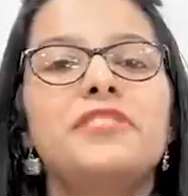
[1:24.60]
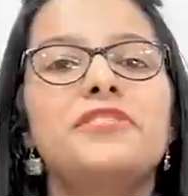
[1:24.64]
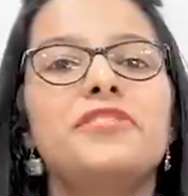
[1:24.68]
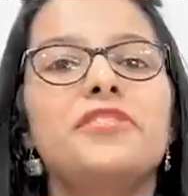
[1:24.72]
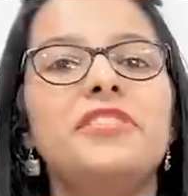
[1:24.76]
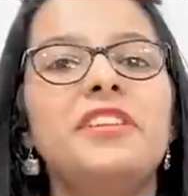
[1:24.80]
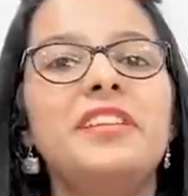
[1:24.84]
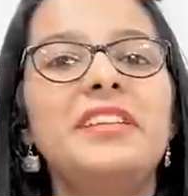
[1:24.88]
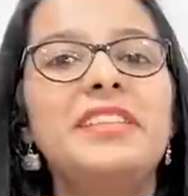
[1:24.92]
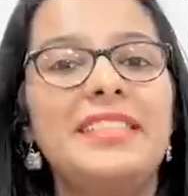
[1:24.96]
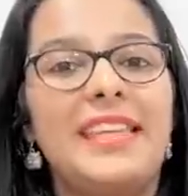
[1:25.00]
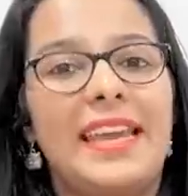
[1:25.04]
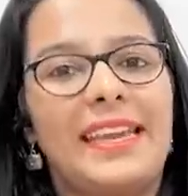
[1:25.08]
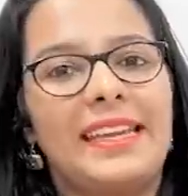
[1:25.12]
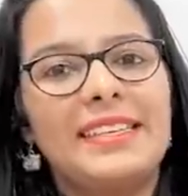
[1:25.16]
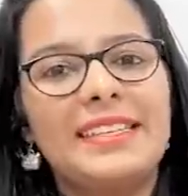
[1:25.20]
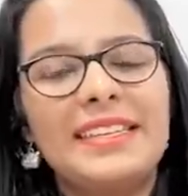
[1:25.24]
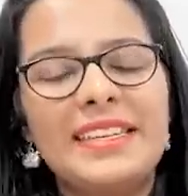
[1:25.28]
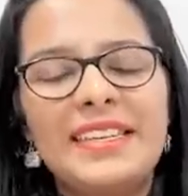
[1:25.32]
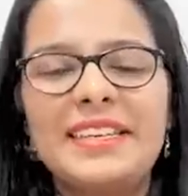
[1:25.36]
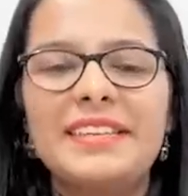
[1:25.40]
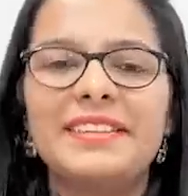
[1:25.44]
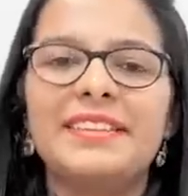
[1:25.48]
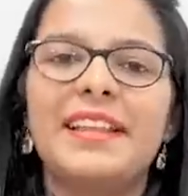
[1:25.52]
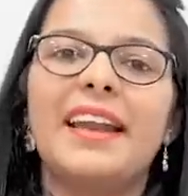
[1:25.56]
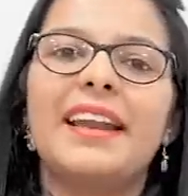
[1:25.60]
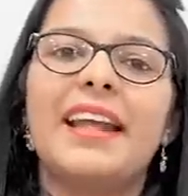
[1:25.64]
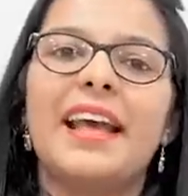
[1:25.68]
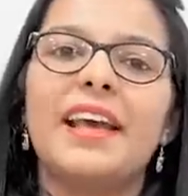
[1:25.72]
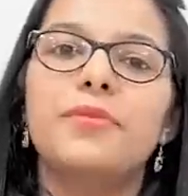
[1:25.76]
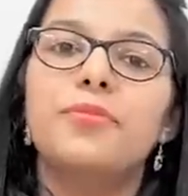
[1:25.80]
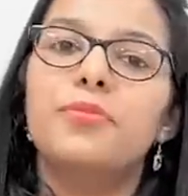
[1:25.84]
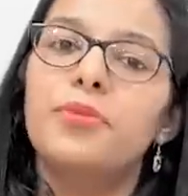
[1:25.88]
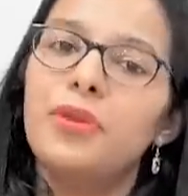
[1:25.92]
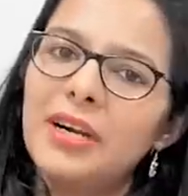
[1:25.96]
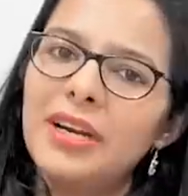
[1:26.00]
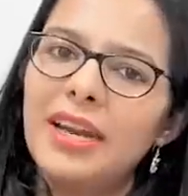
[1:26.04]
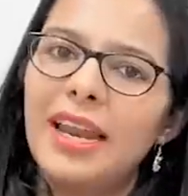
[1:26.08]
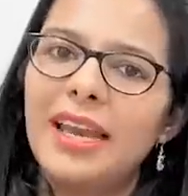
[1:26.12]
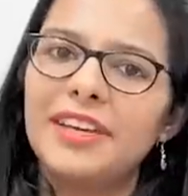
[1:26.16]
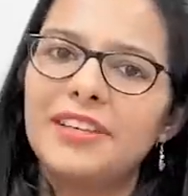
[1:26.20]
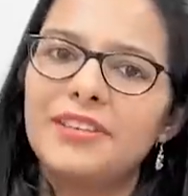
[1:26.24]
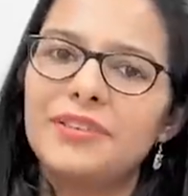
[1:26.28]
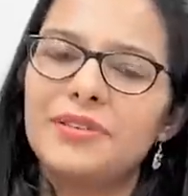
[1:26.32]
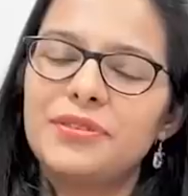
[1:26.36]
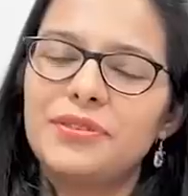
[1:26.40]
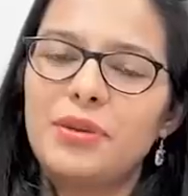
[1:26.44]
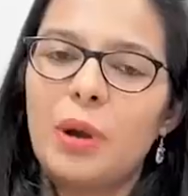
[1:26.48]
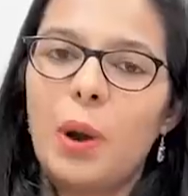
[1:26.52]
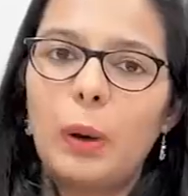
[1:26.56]
So the technique that I would like
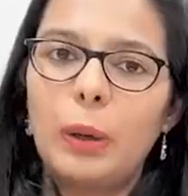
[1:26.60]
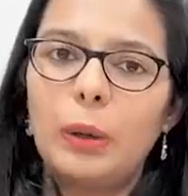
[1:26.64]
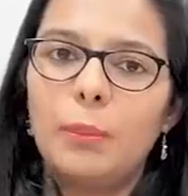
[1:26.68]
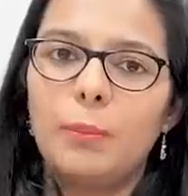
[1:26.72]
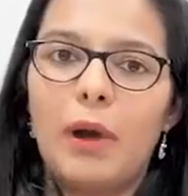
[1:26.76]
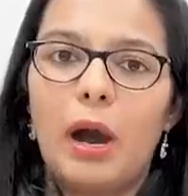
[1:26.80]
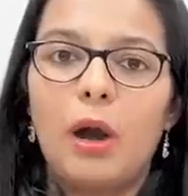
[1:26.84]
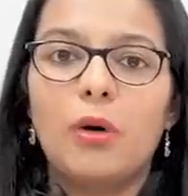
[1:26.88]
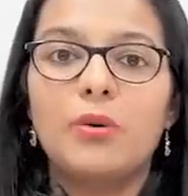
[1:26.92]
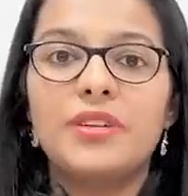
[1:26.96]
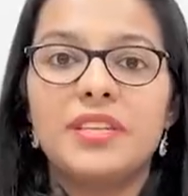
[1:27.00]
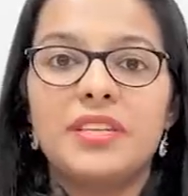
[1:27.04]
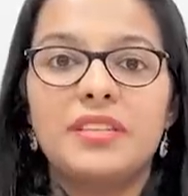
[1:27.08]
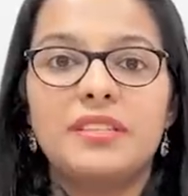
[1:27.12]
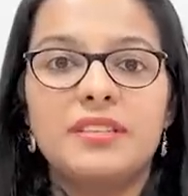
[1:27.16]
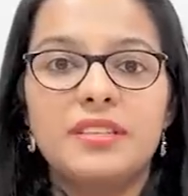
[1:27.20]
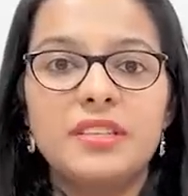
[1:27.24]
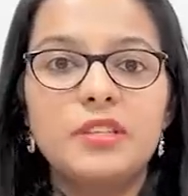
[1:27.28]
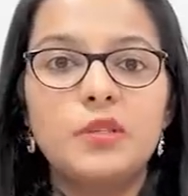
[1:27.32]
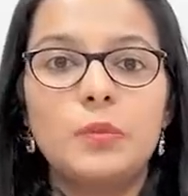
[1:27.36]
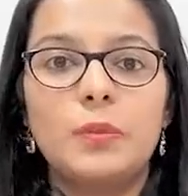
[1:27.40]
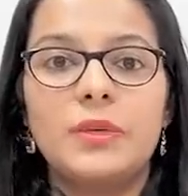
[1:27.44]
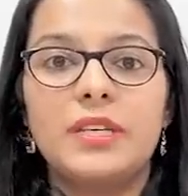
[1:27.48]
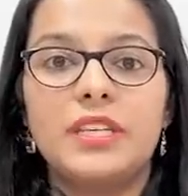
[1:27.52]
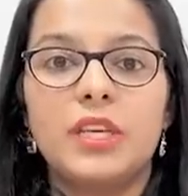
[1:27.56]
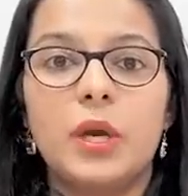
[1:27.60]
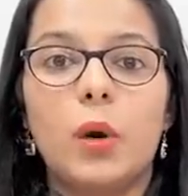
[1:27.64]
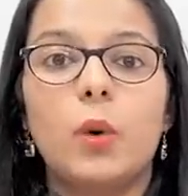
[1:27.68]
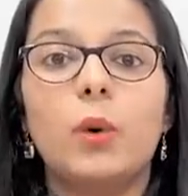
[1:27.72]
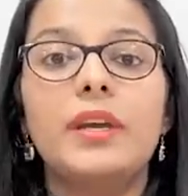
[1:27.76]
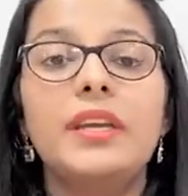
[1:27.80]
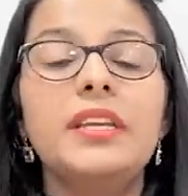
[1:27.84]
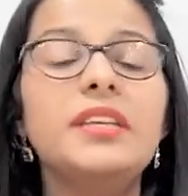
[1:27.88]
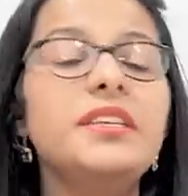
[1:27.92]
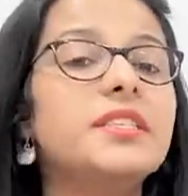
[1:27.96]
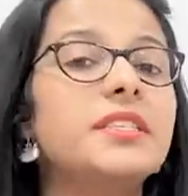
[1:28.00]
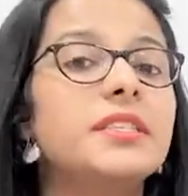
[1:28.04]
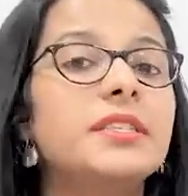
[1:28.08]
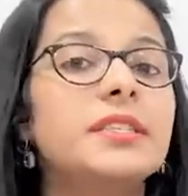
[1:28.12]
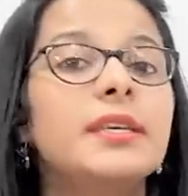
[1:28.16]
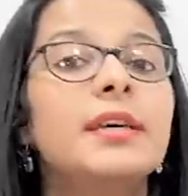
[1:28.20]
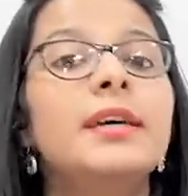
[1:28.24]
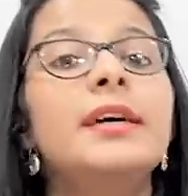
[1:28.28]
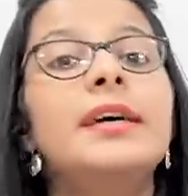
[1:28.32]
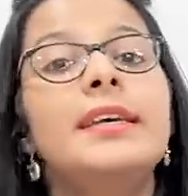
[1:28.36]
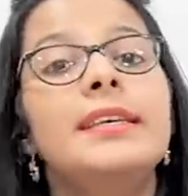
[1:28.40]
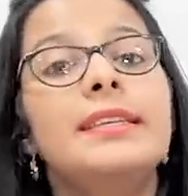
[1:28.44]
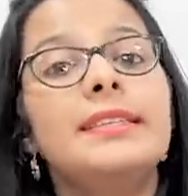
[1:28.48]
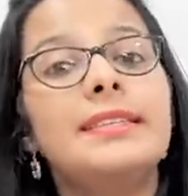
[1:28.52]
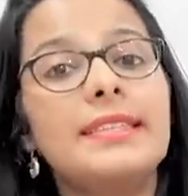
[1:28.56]
to talk about in this video is
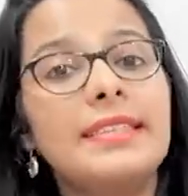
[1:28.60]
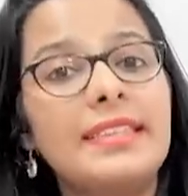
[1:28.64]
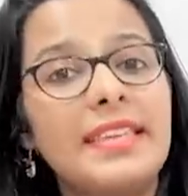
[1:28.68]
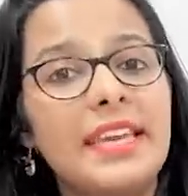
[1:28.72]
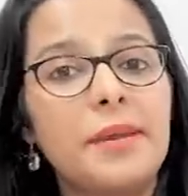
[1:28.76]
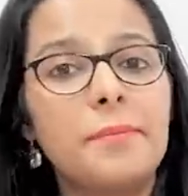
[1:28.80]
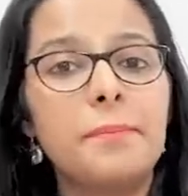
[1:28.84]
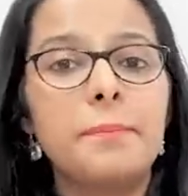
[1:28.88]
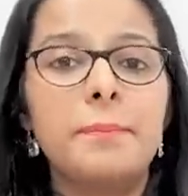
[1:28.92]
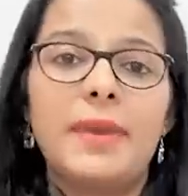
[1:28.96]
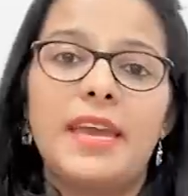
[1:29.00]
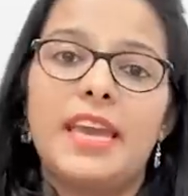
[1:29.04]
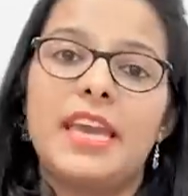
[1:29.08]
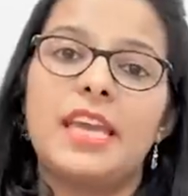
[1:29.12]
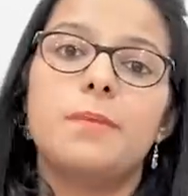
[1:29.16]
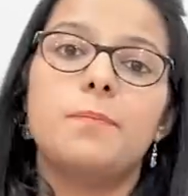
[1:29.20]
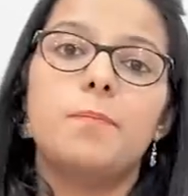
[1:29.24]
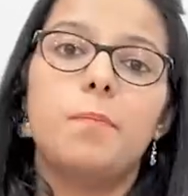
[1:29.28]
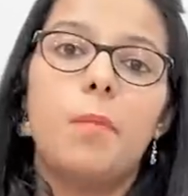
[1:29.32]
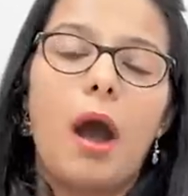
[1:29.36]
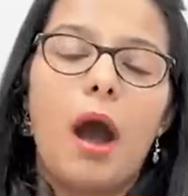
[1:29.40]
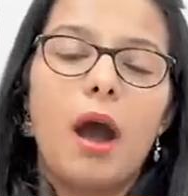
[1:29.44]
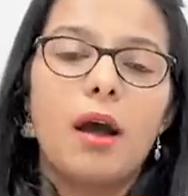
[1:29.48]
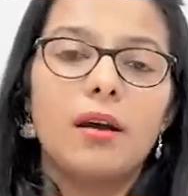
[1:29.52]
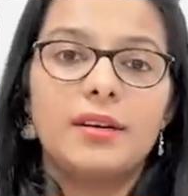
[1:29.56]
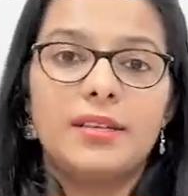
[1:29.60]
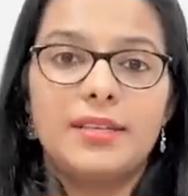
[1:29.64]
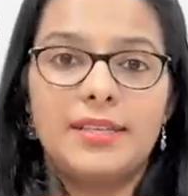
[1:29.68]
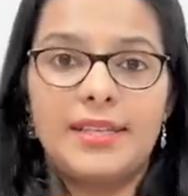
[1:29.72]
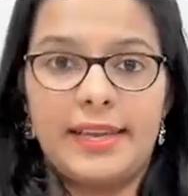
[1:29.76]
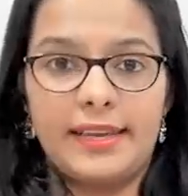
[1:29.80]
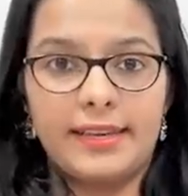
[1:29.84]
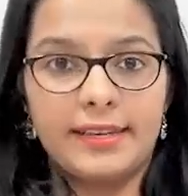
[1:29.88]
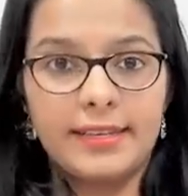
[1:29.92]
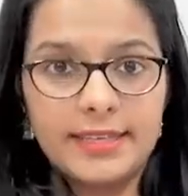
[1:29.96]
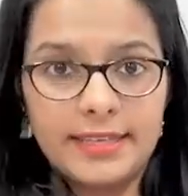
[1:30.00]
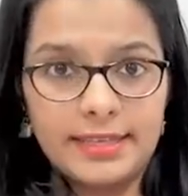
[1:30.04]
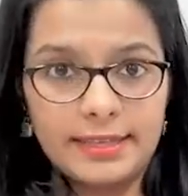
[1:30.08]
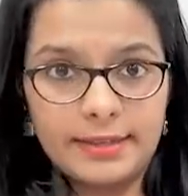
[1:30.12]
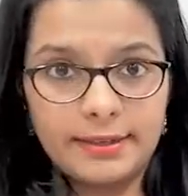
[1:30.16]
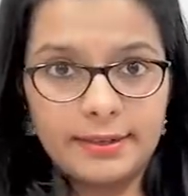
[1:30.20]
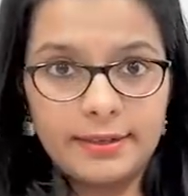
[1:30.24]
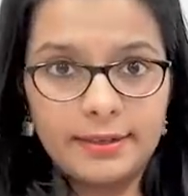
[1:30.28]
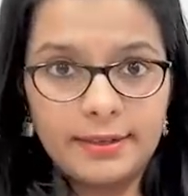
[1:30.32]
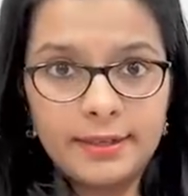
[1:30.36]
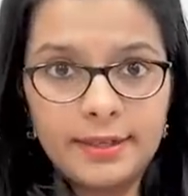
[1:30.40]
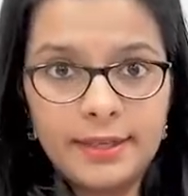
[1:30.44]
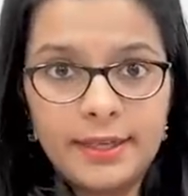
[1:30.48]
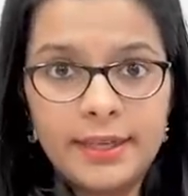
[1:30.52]
skim and mark technique.